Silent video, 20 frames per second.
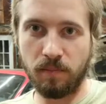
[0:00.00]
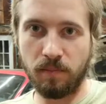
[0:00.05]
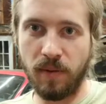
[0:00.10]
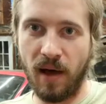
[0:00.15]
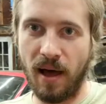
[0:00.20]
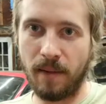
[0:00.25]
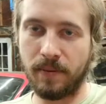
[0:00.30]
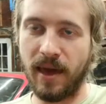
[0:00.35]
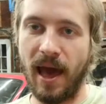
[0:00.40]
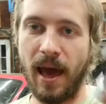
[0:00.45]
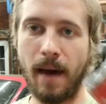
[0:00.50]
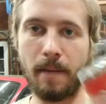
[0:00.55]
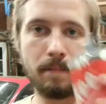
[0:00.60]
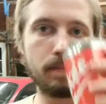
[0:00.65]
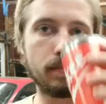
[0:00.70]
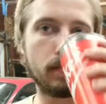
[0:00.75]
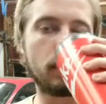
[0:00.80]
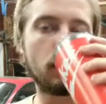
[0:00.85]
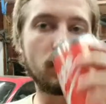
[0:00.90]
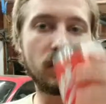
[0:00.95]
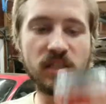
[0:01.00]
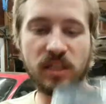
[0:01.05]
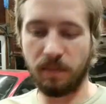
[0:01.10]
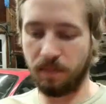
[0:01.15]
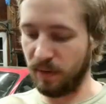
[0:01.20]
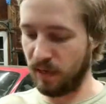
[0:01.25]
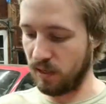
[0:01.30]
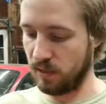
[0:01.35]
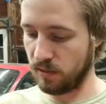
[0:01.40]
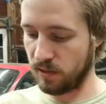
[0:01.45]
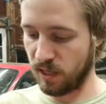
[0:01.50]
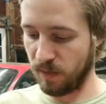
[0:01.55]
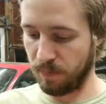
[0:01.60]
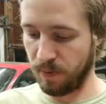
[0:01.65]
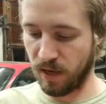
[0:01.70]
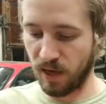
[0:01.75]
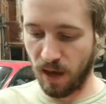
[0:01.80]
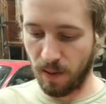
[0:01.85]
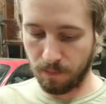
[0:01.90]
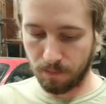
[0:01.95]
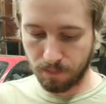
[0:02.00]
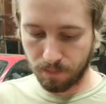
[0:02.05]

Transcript: pop cap, sippy cup.